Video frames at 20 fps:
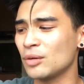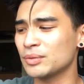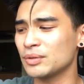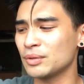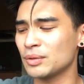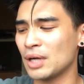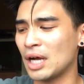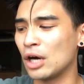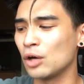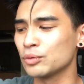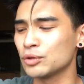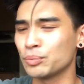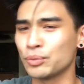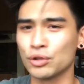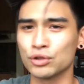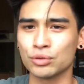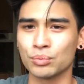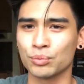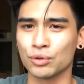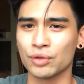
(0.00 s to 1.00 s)
I hope to
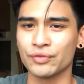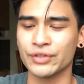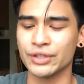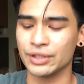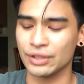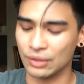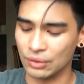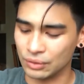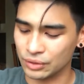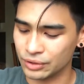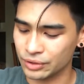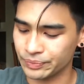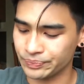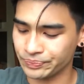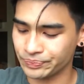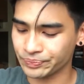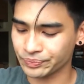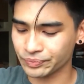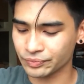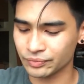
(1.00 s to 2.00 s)
post some more videos.
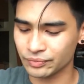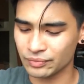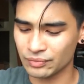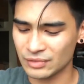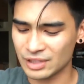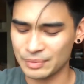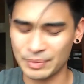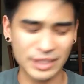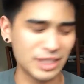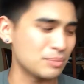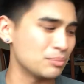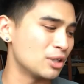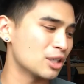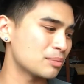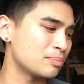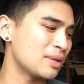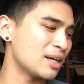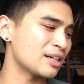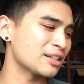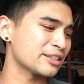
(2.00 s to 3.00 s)
Especially
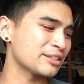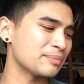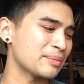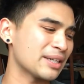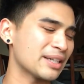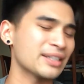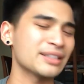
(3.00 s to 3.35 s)
mukbangs,